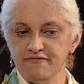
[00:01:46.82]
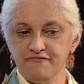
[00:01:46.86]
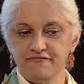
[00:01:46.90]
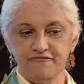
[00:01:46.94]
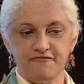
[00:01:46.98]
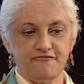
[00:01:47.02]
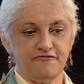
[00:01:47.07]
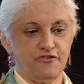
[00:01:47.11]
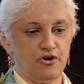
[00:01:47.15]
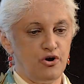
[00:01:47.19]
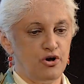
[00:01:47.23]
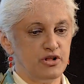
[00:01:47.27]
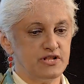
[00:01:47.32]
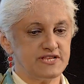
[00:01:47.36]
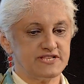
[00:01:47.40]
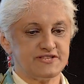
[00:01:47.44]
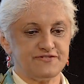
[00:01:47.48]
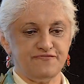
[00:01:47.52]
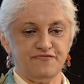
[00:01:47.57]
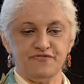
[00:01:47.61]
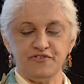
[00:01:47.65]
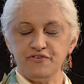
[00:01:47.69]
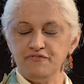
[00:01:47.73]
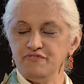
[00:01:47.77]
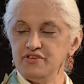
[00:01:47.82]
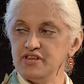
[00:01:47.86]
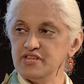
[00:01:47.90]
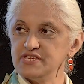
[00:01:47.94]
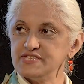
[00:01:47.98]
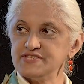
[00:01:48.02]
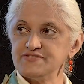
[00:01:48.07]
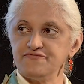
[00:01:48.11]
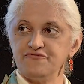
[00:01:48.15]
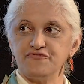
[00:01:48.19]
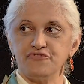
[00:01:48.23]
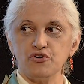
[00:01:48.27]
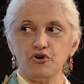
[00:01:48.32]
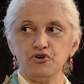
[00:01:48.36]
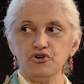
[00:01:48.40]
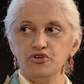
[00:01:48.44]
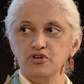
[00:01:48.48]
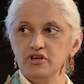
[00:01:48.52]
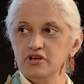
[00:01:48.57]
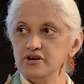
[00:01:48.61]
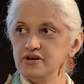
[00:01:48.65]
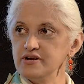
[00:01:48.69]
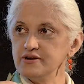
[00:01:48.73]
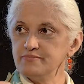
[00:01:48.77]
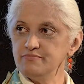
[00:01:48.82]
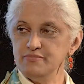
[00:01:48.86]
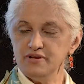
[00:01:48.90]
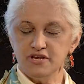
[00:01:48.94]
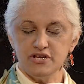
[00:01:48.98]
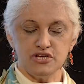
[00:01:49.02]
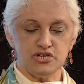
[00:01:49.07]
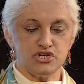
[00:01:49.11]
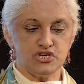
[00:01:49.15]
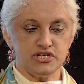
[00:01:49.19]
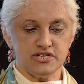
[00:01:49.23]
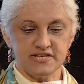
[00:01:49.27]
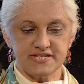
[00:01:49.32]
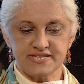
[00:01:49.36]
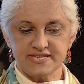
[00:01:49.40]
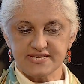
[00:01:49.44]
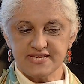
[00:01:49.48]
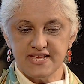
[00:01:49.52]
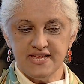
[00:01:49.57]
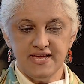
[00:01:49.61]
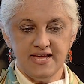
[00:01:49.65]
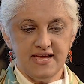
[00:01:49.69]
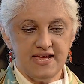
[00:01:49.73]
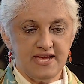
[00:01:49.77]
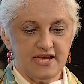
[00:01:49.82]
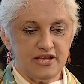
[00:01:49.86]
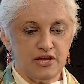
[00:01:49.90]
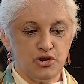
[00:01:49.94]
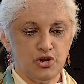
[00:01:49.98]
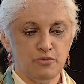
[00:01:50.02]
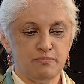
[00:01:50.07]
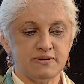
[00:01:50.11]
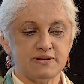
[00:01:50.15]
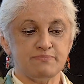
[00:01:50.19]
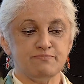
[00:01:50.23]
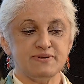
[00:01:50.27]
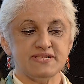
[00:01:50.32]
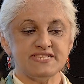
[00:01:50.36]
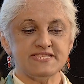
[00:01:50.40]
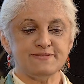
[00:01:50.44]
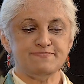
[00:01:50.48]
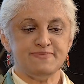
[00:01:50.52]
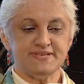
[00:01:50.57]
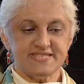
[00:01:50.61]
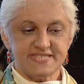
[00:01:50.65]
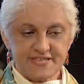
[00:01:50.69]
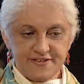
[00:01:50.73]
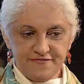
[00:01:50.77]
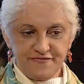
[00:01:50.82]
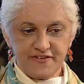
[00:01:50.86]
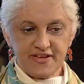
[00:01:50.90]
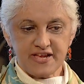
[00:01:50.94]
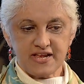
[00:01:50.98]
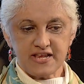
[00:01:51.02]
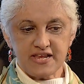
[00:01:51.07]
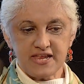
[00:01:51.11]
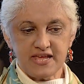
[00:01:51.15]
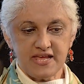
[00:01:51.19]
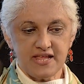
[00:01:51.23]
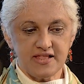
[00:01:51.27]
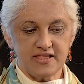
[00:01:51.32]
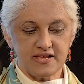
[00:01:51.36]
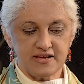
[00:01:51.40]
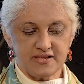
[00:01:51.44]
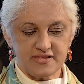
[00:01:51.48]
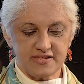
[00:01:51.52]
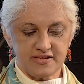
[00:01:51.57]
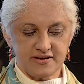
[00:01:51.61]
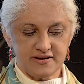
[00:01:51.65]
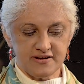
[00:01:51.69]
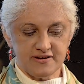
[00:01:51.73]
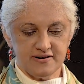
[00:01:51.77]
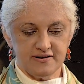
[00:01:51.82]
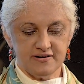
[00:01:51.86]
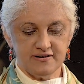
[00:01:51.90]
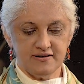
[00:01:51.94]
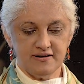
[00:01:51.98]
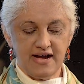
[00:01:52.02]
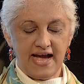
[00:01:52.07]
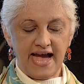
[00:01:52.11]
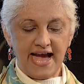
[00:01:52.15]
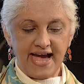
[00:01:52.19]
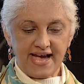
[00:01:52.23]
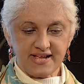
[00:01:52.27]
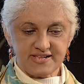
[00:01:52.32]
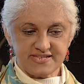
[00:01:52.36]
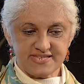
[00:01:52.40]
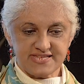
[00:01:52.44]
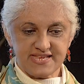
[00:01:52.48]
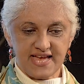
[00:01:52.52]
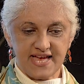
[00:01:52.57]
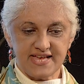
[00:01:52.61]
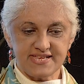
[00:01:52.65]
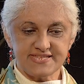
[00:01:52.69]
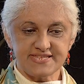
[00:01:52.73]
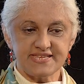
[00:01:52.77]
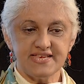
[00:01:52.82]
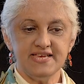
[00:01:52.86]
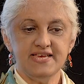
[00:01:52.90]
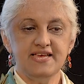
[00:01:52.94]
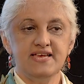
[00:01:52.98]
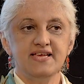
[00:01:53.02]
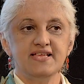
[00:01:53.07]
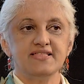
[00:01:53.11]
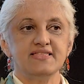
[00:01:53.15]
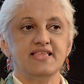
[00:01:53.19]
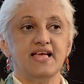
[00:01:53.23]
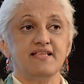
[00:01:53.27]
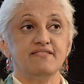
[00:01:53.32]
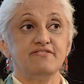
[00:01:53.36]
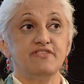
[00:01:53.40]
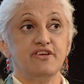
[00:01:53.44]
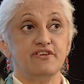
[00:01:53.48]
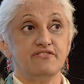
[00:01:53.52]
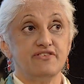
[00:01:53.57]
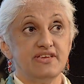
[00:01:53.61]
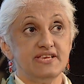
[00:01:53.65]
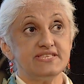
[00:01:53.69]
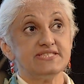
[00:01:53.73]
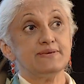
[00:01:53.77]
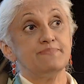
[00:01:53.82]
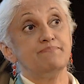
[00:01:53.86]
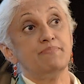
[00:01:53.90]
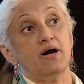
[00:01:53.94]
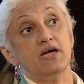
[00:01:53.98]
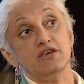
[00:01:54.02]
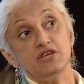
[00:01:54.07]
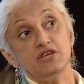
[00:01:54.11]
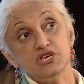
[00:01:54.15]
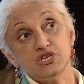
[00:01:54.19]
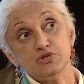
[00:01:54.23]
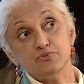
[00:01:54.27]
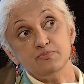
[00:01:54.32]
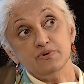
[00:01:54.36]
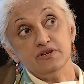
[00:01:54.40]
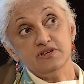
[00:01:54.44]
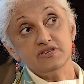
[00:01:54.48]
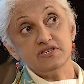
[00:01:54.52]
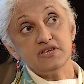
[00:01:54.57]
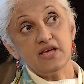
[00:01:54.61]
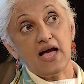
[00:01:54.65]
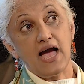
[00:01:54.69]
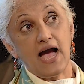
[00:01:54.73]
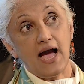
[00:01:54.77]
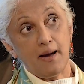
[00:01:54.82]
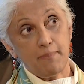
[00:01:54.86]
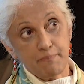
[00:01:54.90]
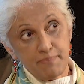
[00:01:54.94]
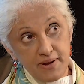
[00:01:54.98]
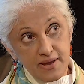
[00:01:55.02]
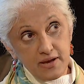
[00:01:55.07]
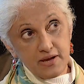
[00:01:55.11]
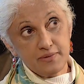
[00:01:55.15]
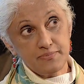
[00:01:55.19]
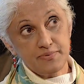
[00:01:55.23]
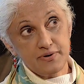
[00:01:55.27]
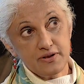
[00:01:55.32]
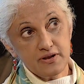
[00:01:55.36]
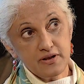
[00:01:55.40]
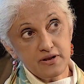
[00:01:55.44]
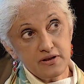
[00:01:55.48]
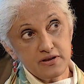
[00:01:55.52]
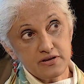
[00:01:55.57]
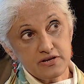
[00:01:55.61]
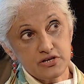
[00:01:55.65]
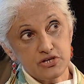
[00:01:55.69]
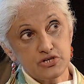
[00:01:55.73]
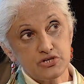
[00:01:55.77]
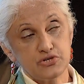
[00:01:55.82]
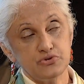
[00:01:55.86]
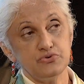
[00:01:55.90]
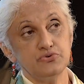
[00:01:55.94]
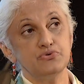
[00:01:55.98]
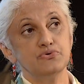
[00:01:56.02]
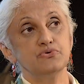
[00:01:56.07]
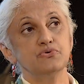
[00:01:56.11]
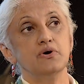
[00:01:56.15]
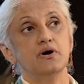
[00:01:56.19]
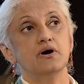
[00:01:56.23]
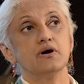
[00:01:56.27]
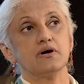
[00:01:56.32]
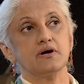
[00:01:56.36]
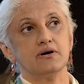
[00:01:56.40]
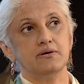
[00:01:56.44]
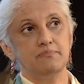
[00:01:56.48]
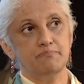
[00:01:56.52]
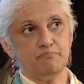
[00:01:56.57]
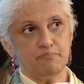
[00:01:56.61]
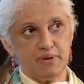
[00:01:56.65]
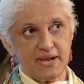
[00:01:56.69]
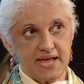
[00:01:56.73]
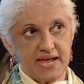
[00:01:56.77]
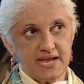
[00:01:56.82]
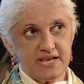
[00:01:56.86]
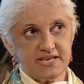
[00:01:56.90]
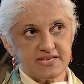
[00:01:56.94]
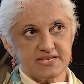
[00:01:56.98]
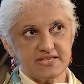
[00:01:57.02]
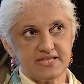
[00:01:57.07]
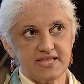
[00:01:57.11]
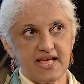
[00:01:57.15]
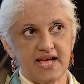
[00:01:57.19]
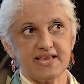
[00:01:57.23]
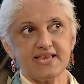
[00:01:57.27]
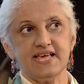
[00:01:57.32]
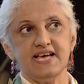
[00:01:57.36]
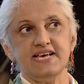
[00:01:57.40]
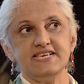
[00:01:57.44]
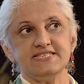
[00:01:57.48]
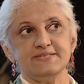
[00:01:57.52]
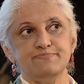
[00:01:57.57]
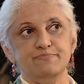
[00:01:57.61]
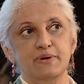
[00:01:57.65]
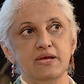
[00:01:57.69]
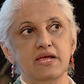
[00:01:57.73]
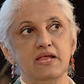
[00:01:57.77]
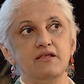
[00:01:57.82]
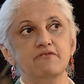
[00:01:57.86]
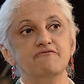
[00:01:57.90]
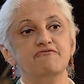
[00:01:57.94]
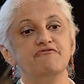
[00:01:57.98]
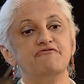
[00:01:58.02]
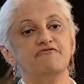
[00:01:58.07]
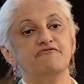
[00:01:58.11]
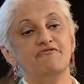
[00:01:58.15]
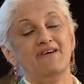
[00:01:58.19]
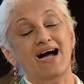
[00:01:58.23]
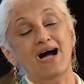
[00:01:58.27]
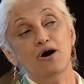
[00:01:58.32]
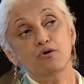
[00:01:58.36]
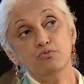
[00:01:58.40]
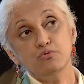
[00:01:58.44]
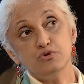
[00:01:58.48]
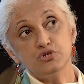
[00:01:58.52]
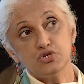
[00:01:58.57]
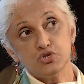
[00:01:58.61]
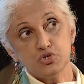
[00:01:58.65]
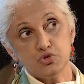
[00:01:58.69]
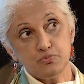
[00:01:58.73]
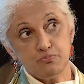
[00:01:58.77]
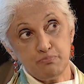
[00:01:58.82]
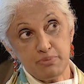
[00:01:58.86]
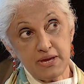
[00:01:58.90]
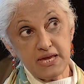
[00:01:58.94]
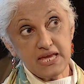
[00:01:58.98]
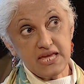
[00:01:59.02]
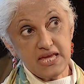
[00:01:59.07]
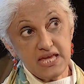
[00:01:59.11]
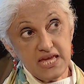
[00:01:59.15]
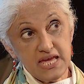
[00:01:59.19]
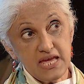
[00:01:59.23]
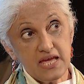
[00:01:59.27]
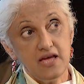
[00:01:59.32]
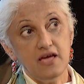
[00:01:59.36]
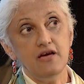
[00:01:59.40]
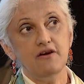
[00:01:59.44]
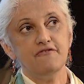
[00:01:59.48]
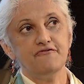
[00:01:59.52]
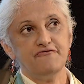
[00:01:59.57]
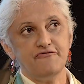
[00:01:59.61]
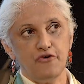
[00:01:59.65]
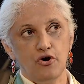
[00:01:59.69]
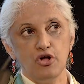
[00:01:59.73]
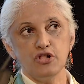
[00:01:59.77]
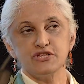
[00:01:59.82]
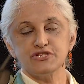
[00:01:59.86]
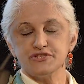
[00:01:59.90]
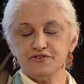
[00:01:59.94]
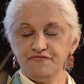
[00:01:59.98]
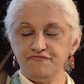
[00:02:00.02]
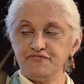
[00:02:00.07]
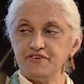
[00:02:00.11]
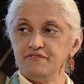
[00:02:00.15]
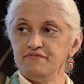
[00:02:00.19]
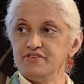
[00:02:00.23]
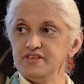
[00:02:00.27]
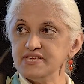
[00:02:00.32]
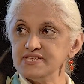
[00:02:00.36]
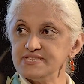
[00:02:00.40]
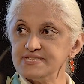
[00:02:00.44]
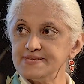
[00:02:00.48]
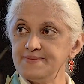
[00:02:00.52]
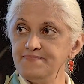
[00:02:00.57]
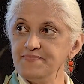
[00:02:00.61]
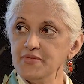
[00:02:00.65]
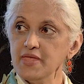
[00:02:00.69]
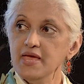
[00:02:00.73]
false, frivolous, fraudulent, malicious, but specifically the Act says that there is a punishment applicable to a complaint that has been found to be false or frivolous.